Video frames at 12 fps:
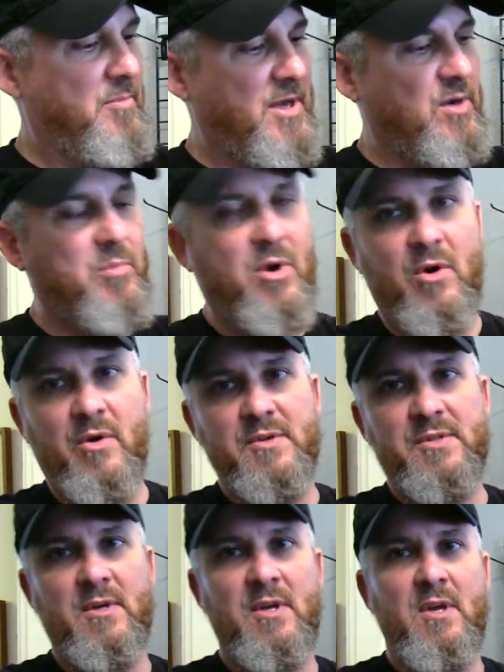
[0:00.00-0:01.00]
metal
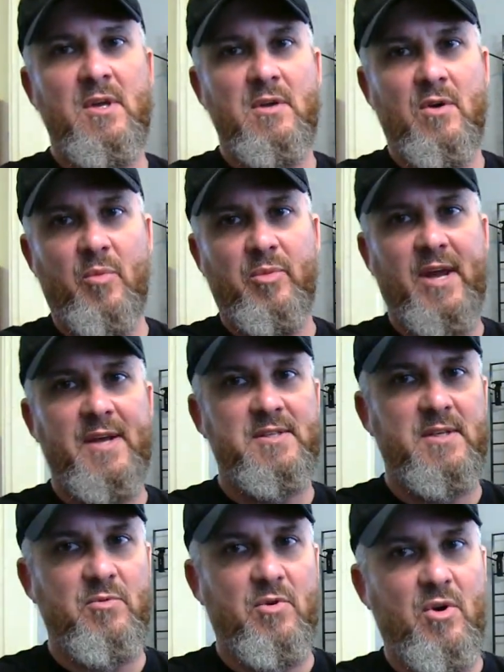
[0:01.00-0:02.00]
bars or plastic,